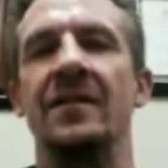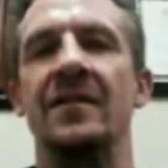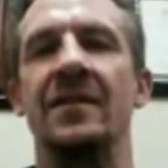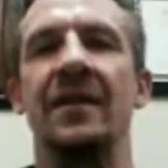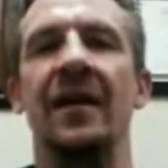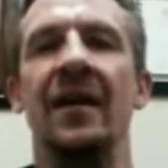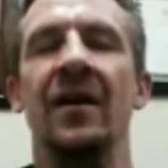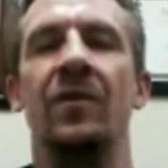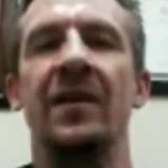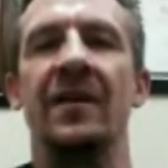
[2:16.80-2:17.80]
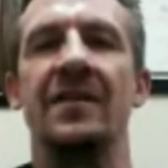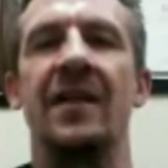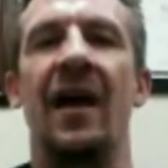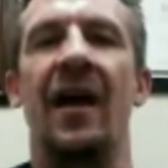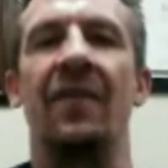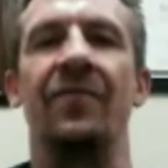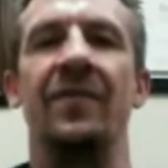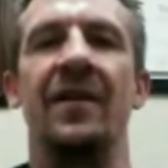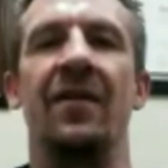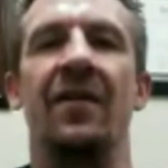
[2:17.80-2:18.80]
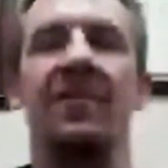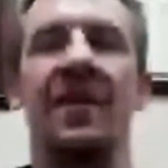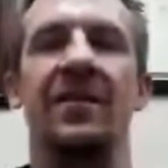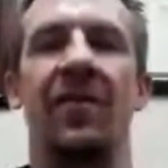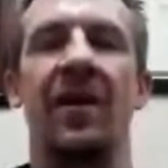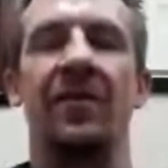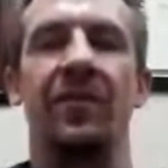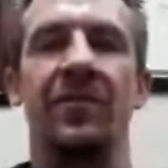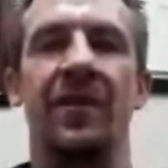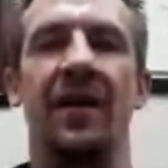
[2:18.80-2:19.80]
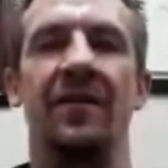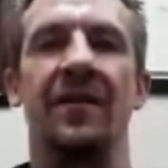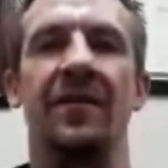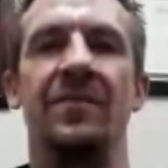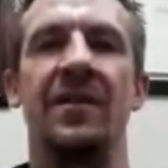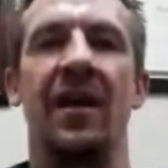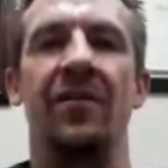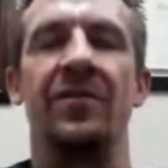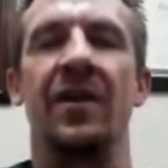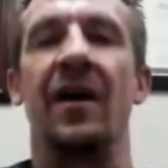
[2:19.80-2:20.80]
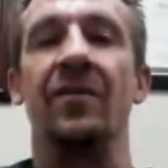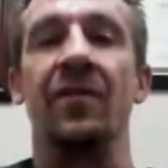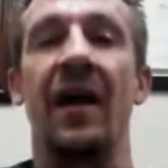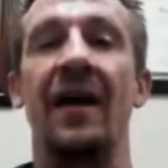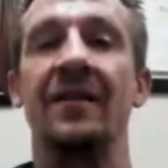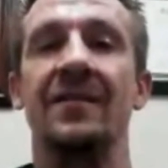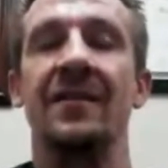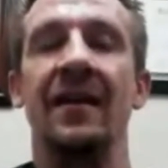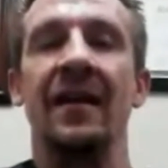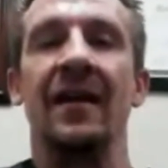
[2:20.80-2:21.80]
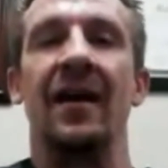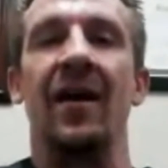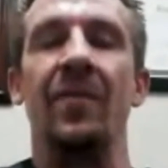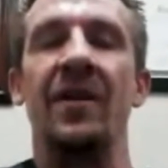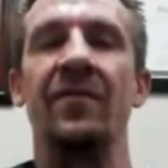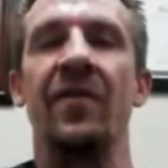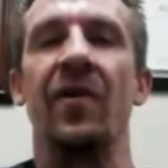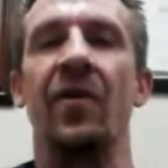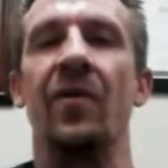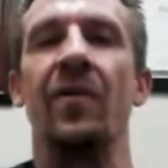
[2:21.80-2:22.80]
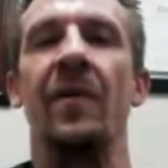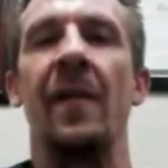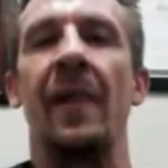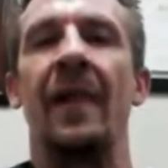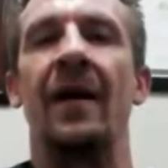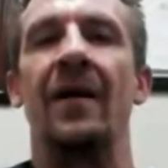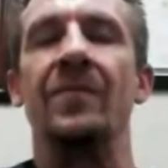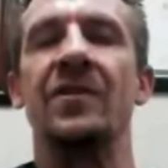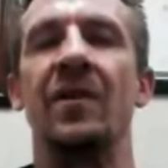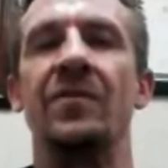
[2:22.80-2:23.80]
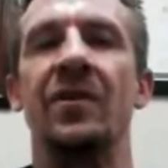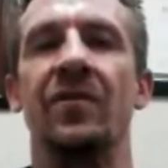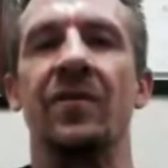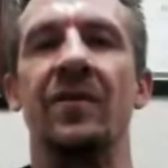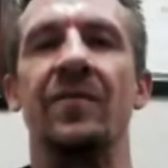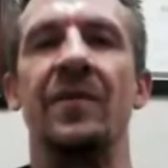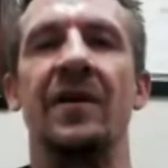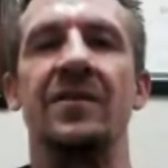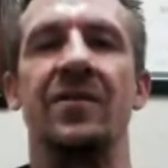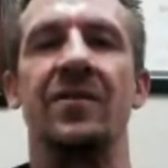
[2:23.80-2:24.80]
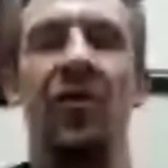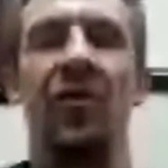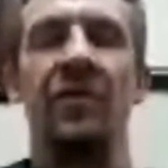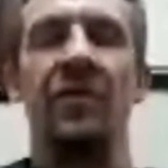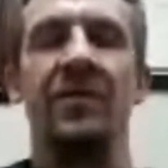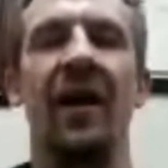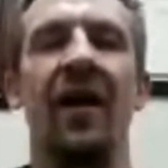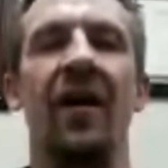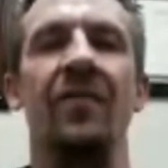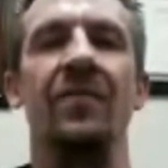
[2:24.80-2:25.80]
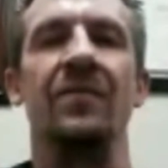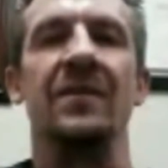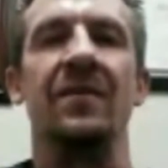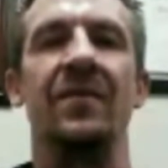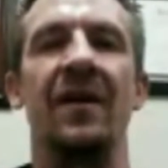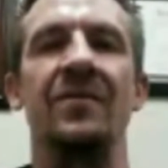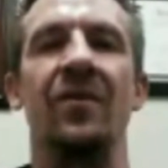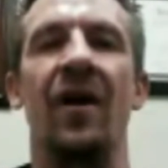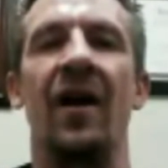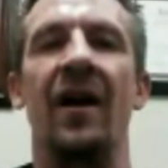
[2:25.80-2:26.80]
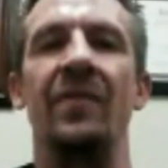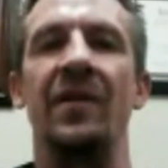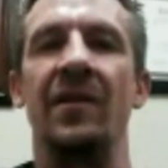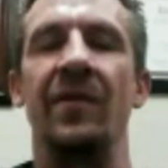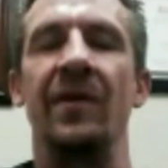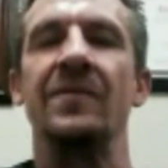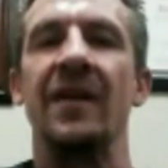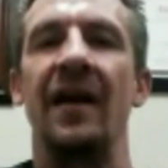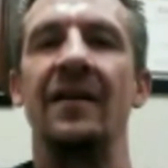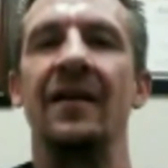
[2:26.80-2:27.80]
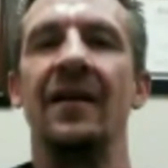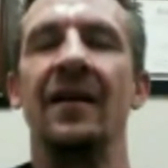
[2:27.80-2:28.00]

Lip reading: is just watch how the staff and how the dentist interacts with the child. See how your child reacts. Even though some children, because they're nervous or scared, will sometimes cry and be a little bit upset.